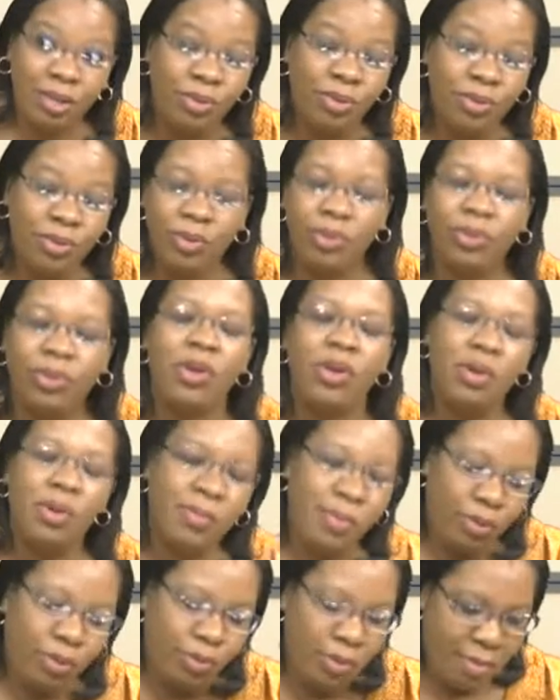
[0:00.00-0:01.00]
to
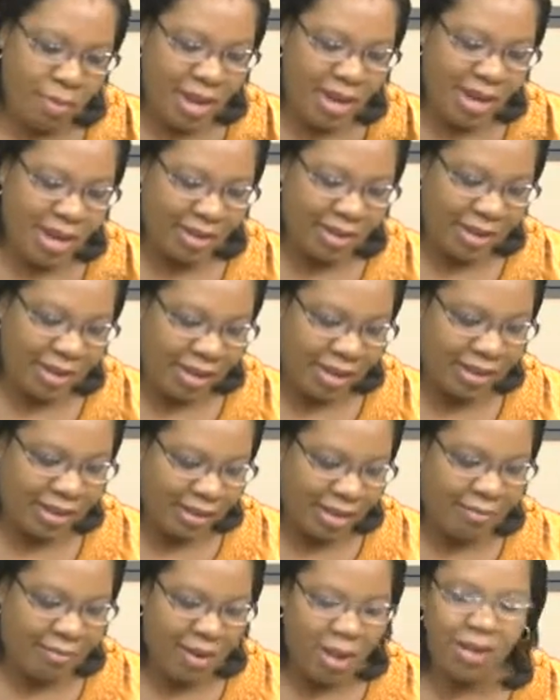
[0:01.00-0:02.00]
put women in, in
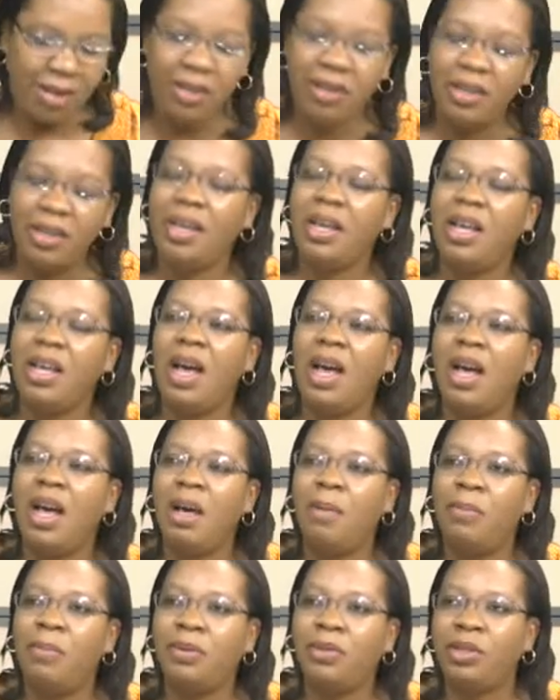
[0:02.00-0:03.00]
several
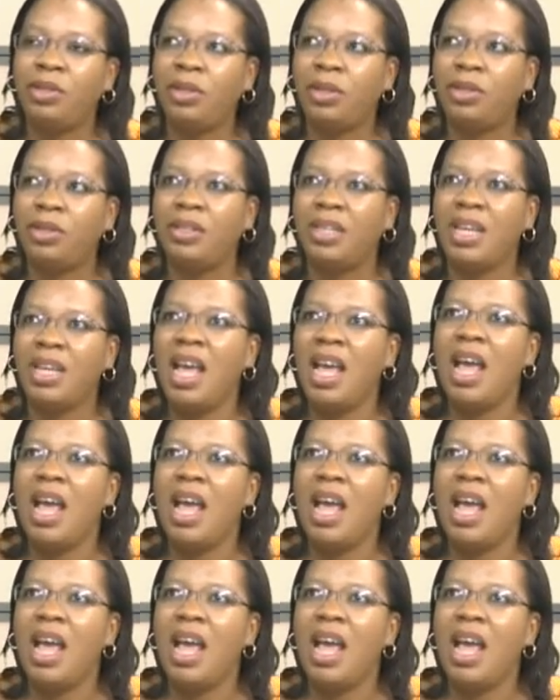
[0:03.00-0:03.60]
uh, positions.